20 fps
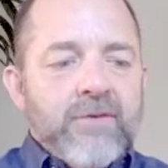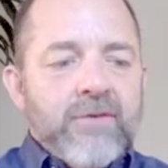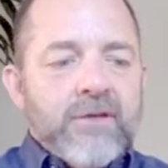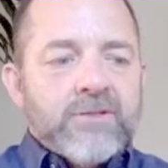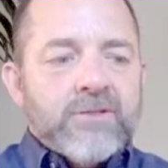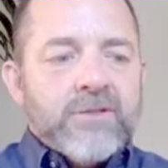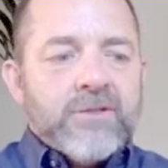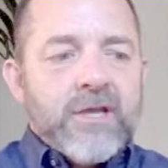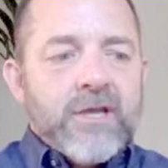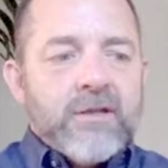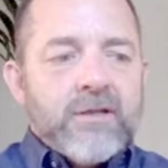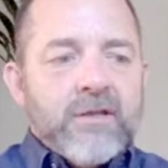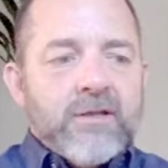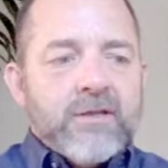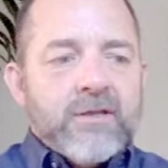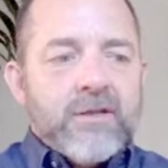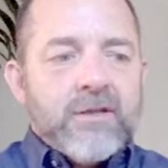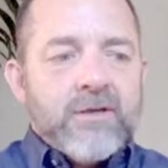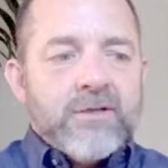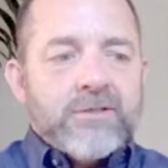it's like that
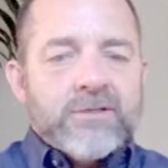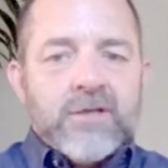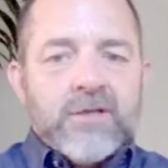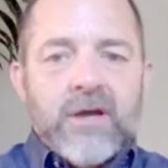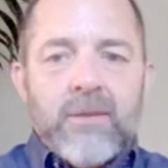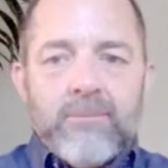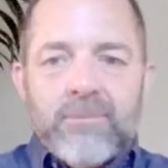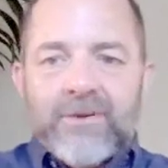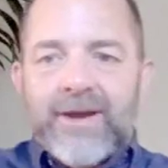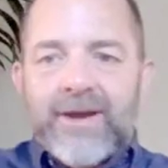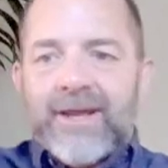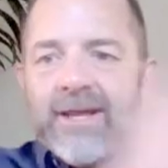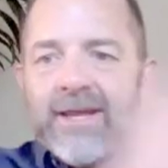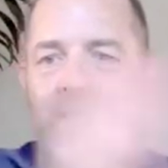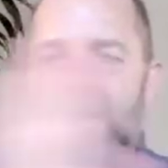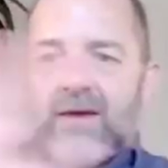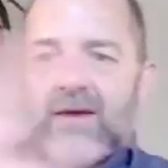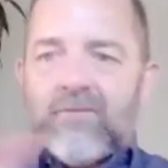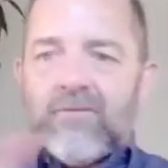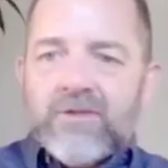there's a blank
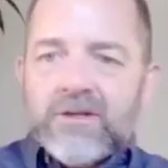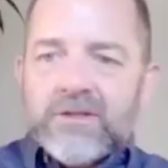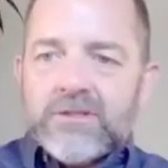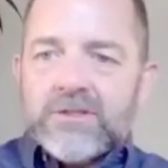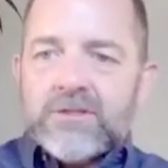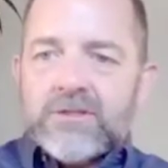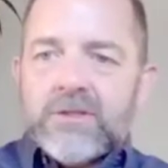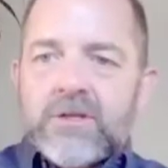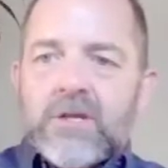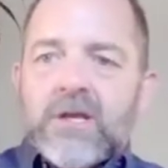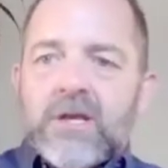canvas,